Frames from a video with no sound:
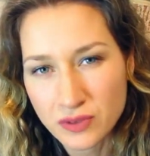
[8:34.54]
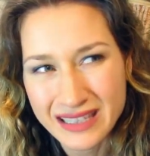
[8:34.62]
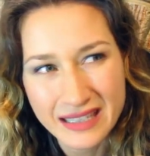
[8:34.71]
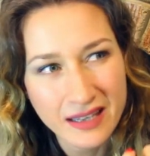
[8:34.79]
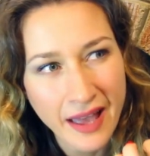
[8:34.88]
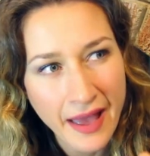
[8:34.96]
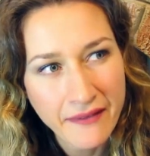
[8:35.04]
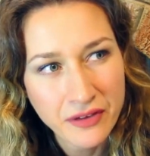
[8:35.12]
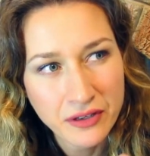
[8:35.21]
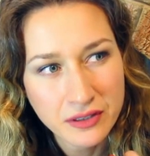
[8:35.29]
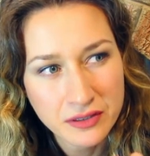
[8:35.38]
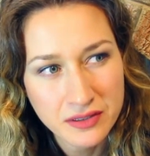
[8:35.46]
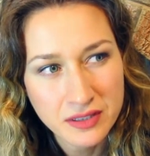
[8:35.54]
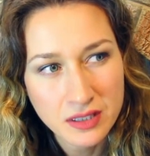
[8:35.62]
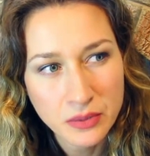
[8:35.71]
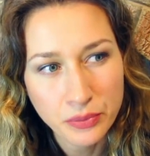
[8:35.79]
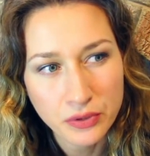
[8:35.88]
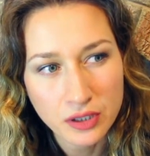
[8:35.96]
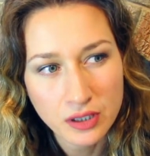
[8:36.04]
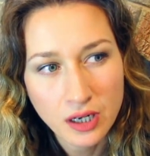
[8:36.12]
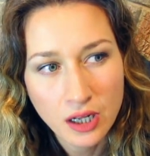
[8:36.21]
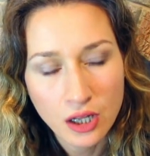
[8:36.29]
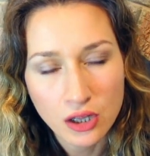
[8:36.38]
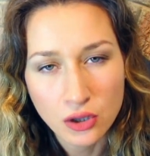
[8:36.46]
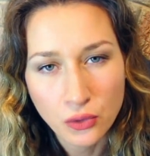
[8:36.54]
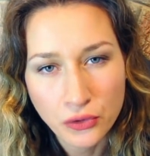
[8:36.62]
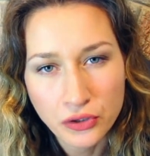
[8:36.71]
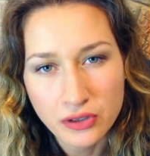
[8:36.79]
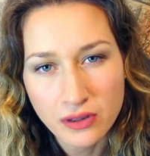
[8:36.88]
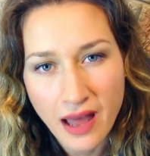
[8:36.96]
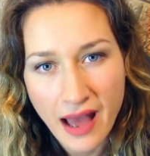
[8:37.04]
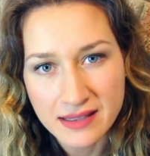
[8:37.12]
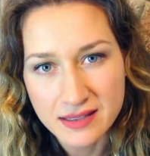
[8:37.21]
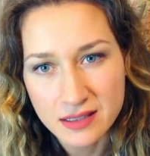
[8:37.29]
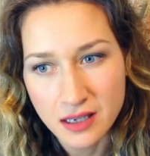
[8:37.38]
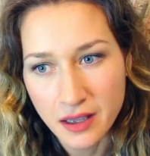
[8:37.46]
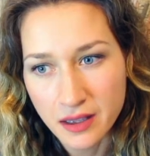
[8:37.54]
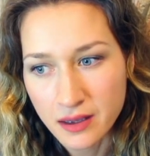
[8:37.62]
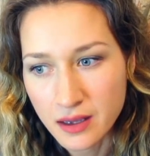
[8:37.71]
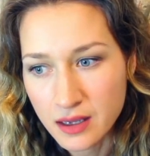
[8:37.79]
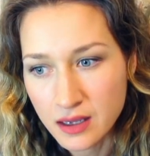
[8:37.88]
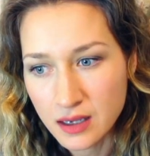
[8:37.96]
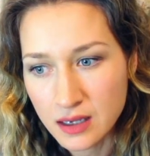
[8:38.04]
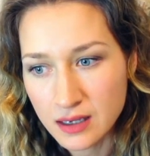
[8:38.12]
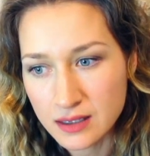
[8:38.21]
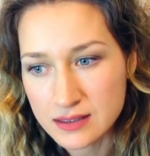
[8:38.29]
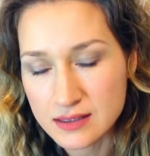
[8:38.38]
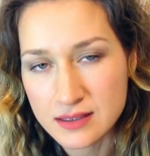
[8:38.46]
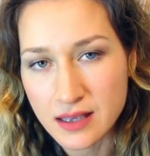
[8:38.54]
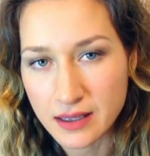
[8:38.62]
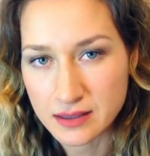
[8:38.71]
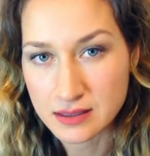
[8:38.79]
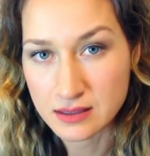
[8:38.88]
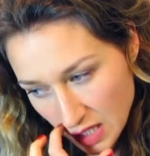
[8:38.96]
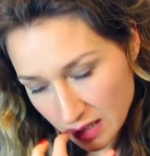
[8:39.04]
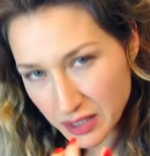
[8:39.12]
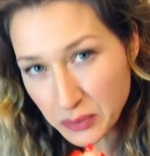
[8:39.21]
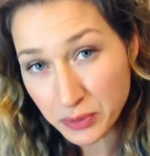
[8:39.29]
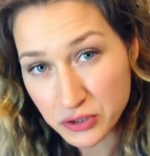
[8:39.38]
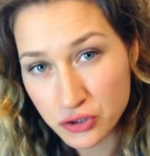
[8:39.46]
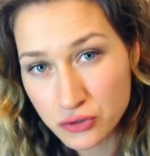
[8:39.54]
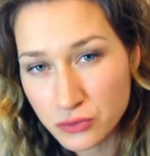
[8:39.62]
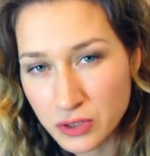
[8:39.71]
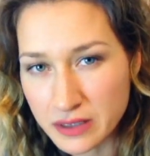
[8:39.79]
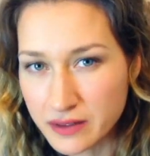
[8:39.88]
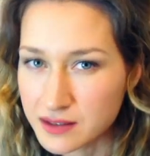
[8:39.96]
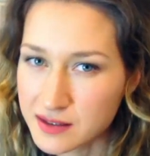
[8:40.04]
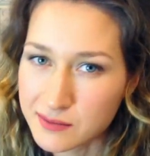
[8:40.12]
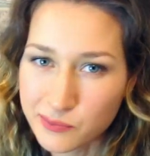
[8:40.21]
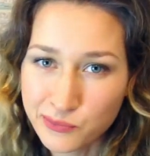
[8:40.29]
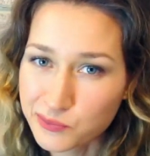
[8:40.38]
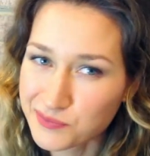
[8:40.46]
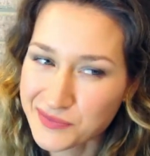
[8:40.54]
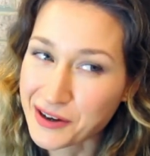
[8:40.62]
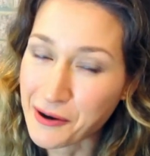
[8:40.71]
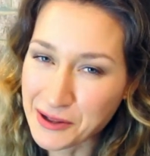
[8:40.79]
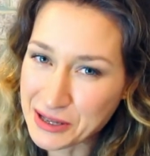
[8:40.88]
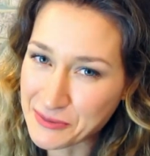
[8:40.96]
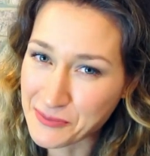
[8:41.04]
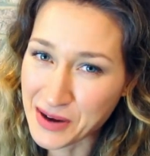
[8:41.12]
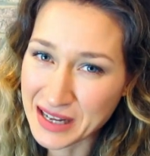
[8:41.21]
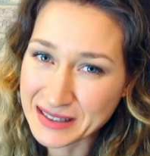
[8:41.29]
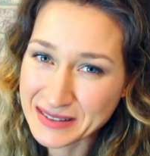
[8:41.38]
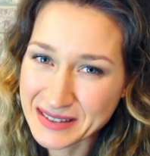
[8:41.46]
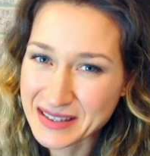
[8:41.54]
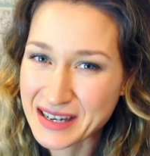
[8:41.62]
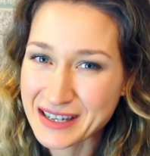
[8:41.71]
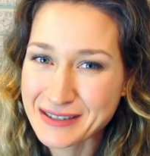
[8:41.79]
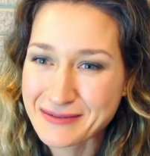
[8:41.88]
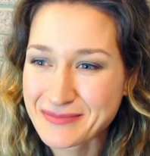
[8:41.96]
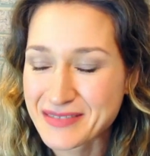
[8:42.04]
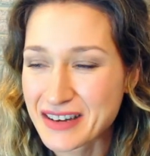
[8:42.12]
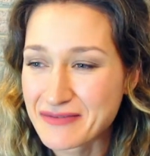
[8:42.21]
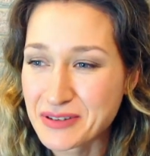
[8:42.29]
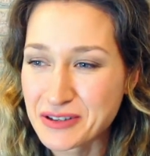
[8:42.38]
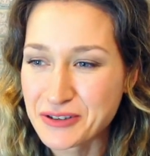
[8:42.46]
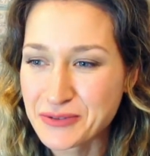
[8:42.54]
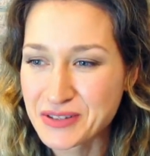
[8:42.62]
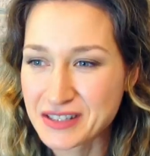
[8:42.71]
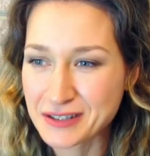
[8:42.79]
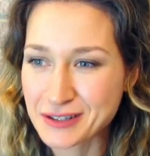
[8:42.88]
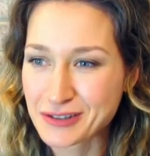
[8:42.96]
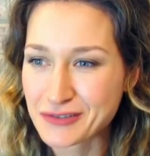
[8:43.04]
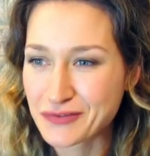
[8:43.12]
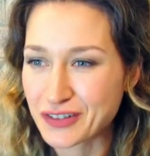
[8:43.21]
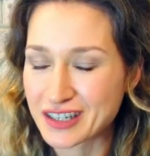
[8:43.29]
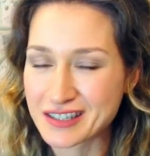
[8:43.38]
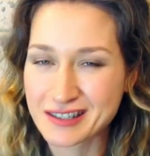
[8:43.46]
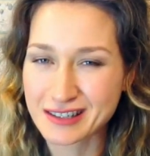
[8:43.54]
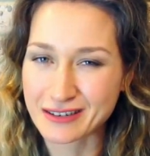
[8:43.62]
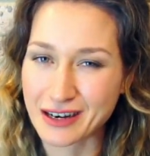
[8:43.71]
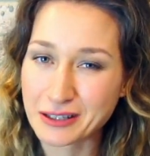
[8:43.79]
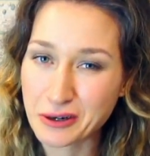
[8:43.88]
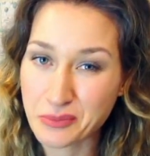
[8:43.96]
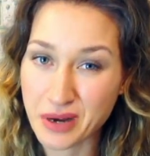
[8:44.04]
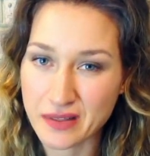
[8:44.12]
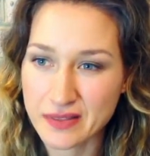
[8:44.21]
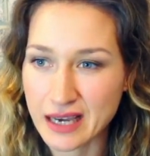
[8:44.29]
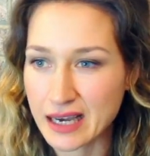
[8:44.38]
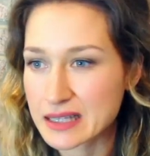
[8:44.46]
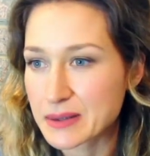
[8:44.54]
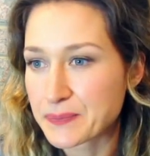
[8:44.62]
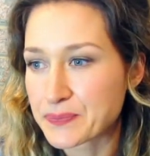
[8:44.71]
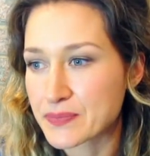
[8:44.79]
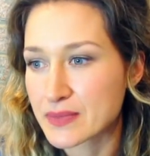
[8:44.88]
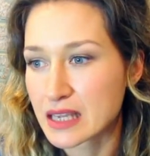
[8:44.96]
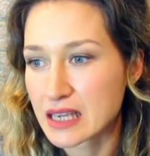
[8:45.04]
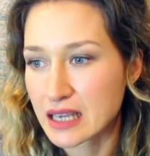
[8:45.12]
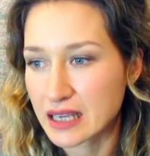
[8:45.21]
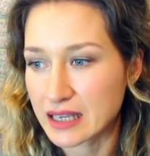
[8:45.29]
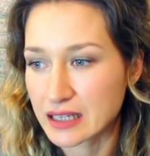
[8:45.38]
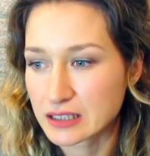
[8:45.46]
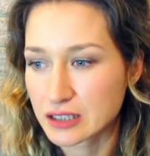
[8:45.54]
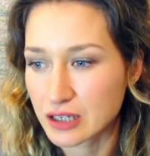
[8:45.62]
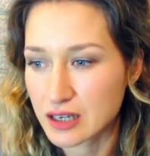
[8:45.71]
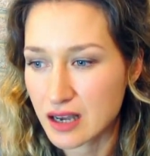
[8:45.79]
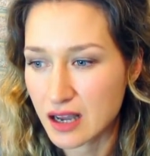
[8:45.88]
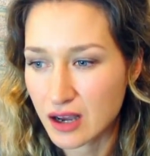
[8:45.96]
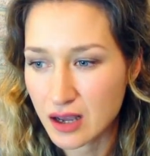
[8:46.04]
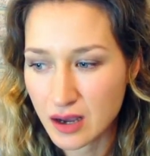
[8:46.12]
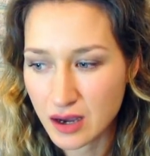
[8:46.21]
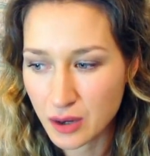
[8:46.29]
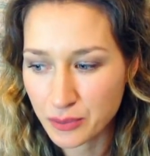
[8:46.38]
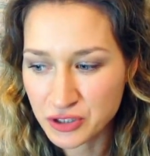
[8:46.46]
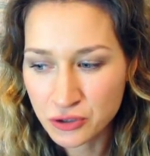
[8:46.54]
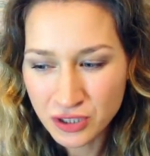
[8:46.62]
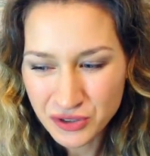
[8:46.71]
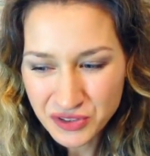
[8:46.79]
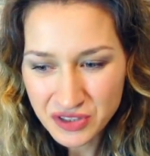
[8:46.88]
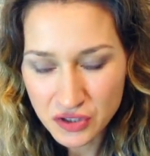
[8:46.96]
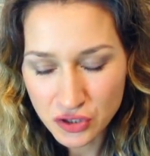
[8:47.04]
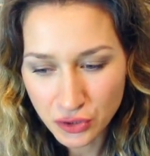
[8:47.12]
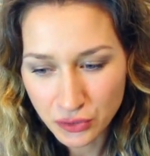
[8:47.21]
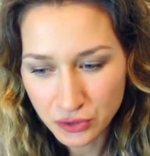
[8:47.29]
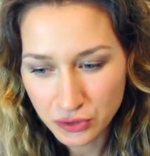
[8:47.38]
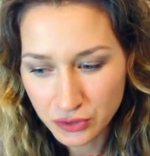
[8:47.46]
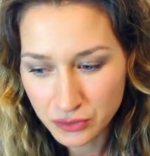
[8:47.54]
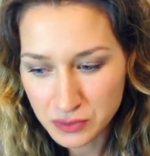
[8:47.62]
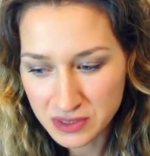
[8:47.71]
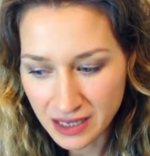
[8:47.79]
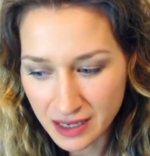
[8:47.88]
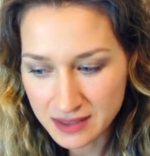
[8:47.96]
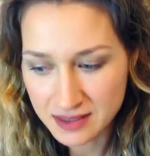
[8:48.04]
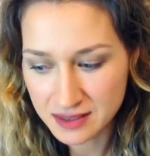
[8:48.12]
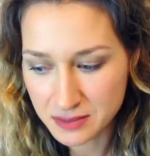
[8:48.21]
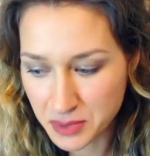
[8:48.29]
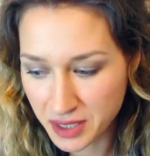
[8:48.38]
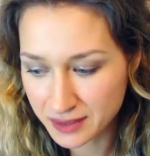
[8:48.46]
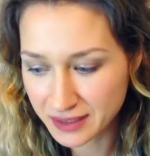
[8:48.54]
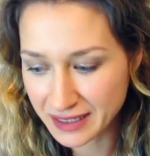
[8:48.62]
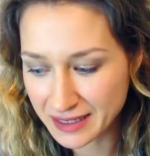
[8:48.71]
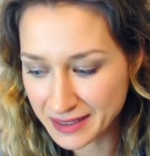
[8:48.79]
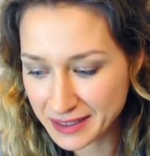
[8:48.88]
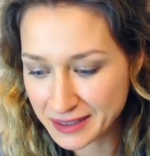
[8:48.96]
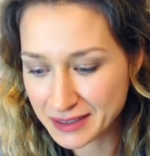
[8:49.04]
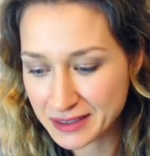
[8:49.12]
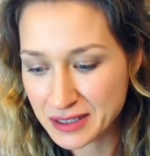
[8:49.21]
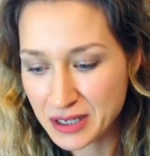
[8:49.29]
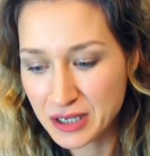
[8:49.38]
heavier, deeper, longer lasting scents, like patchouli. That's the only one I've been using so far, so I know about that. And patchouli on its own, does smell a little,